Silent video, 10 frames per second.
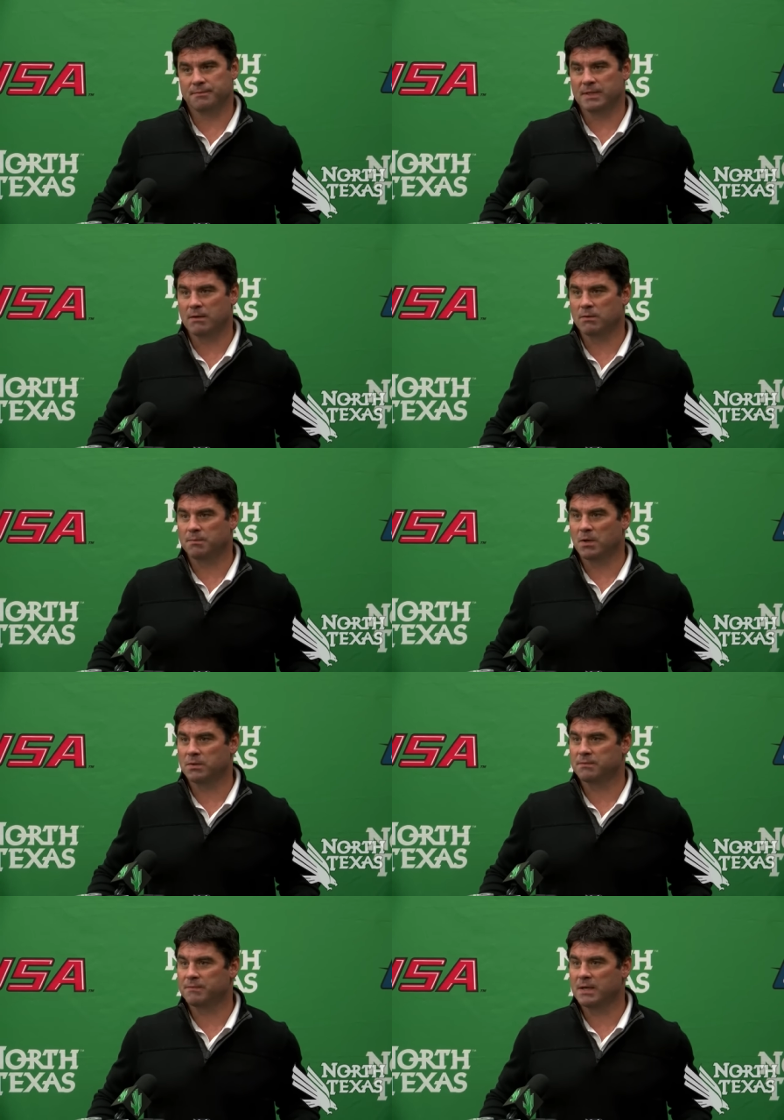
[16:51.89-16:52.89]
they were
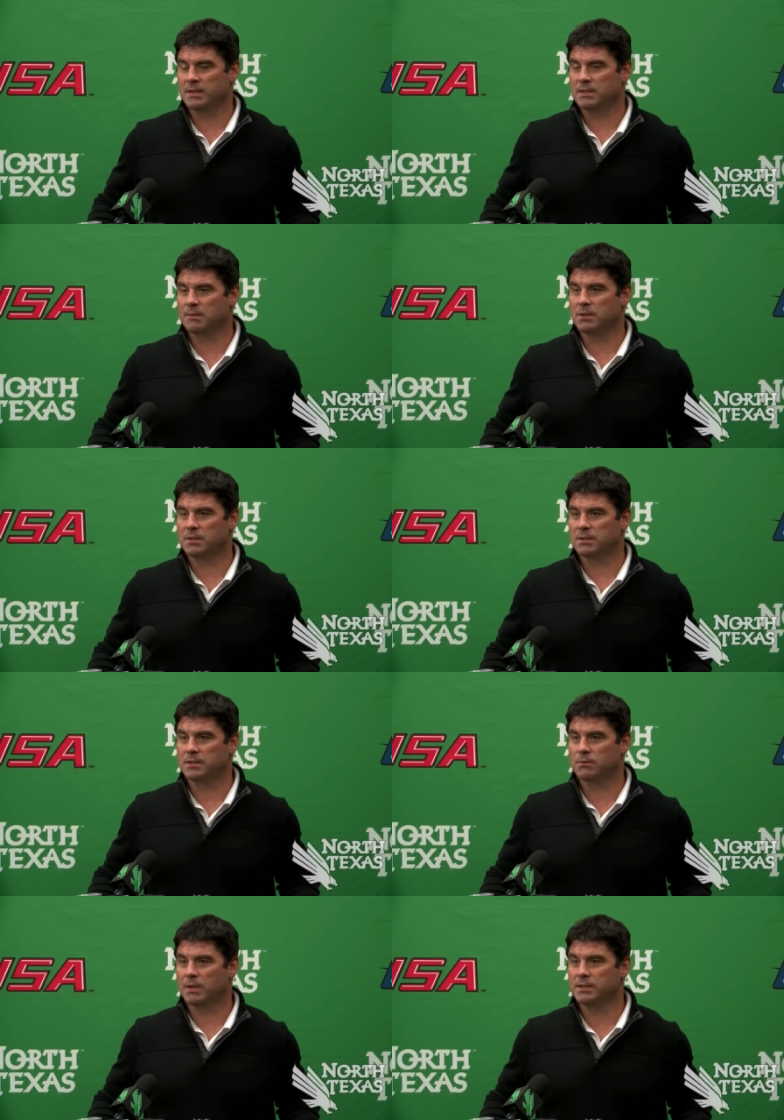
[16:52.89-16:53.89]
both in very similar
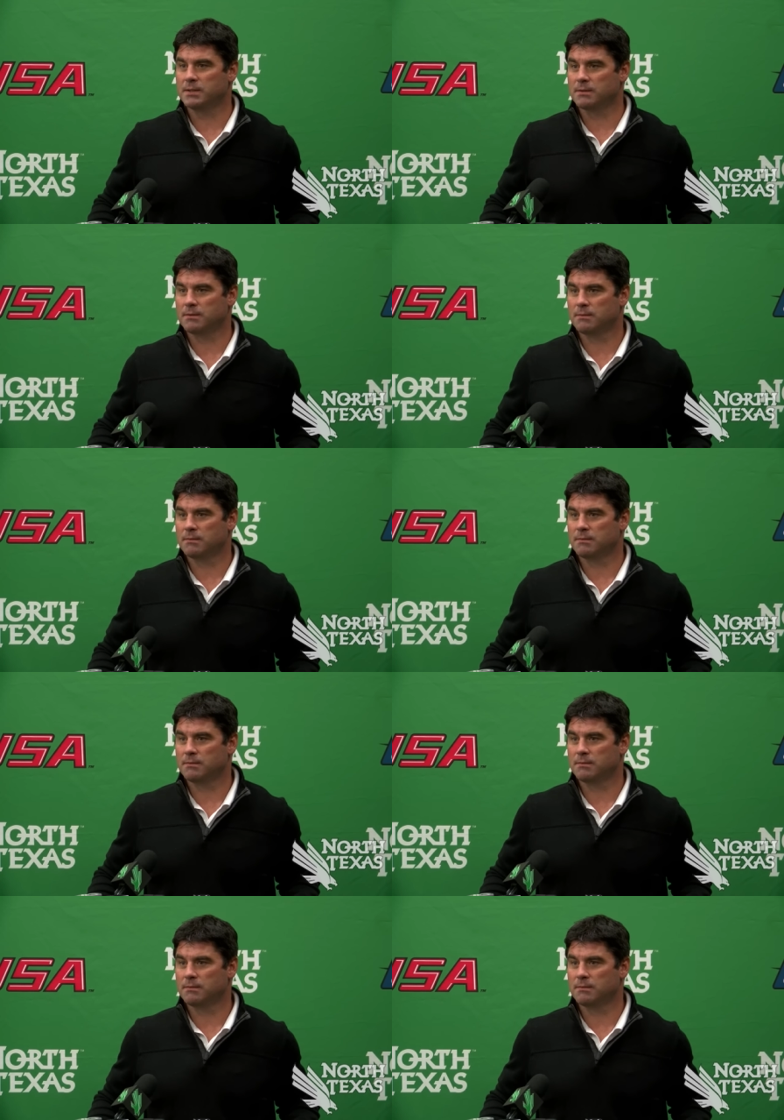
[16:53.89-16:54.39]
situations.